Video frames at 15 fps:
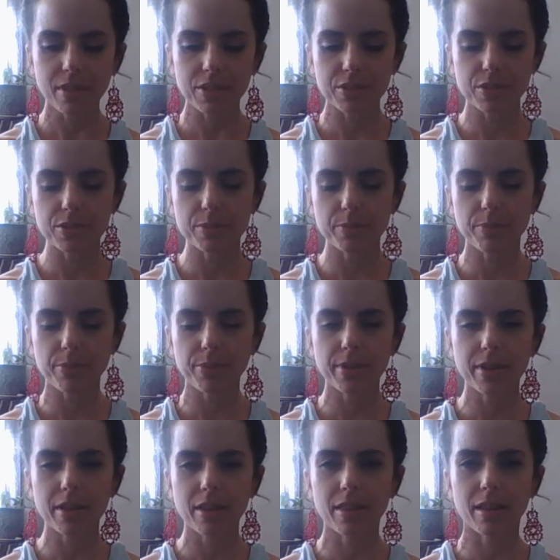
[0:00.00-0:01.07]
So just
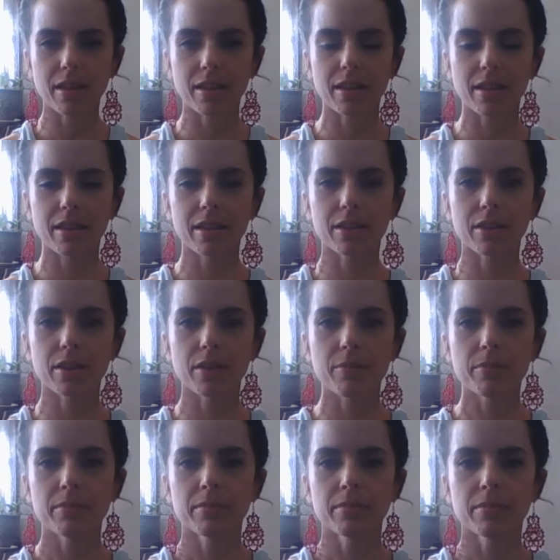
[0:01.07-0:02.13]
breathe in,
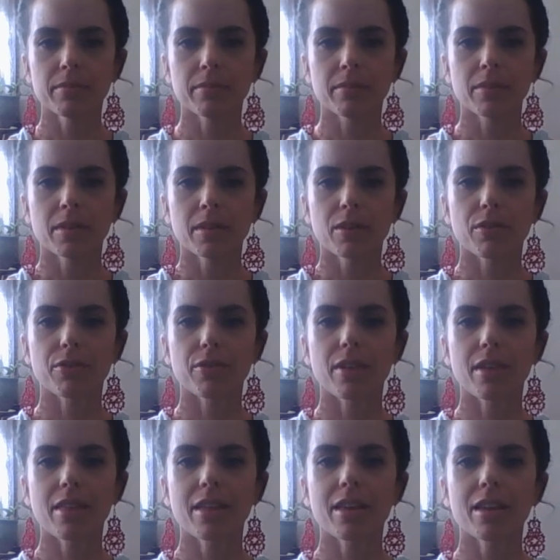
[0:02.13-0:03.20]

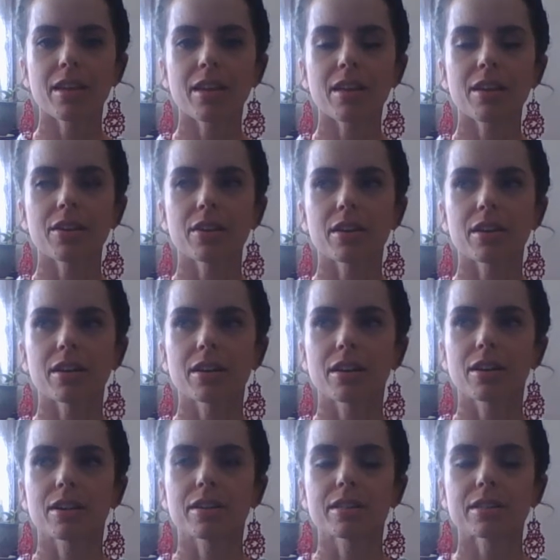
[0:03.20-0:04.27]
filling
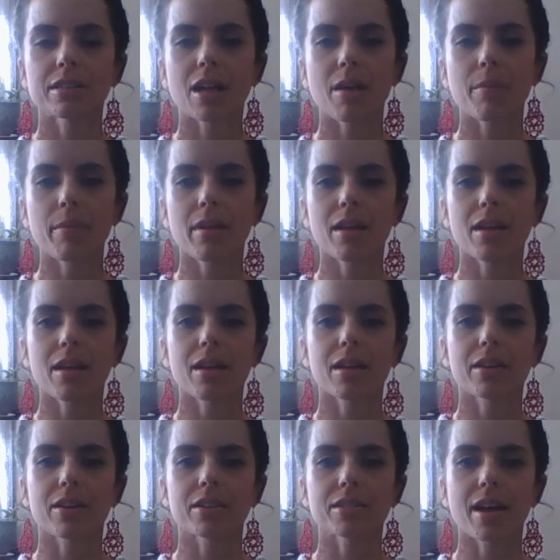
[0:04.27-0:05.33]
your
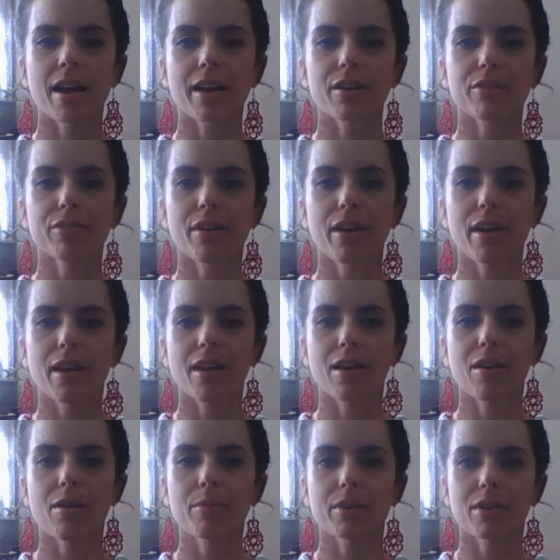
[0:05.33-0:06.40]
stomach, your
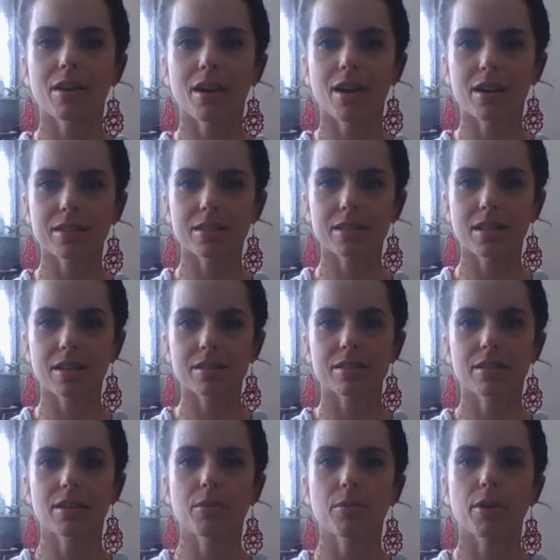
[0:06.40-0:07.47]
diaphragm, your heart
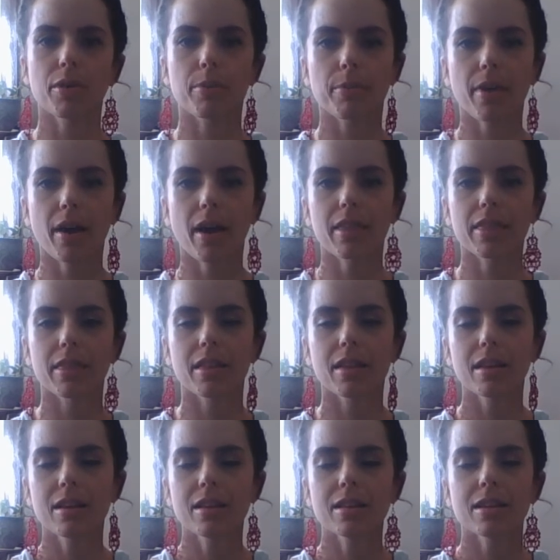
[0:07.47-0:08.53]
center with breath.
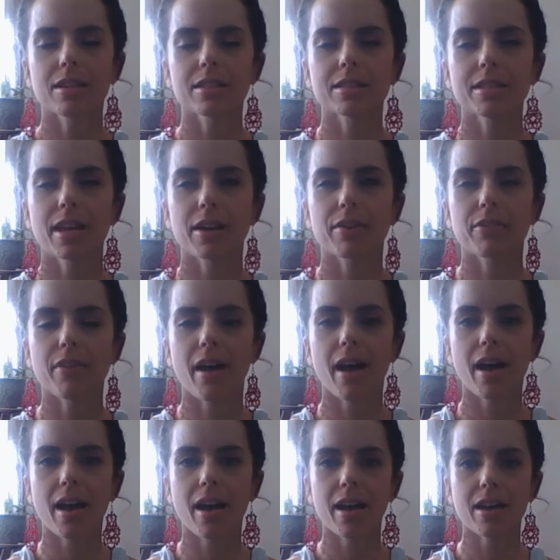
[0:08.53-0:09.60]
Let's take
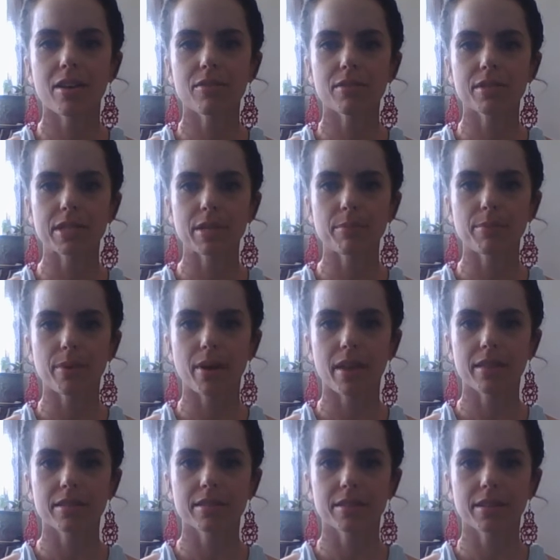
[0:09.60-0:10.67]
five deep
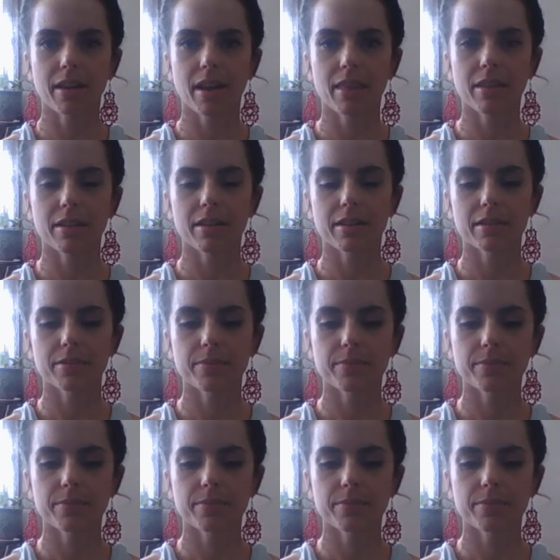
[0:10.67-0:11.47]
breaths together.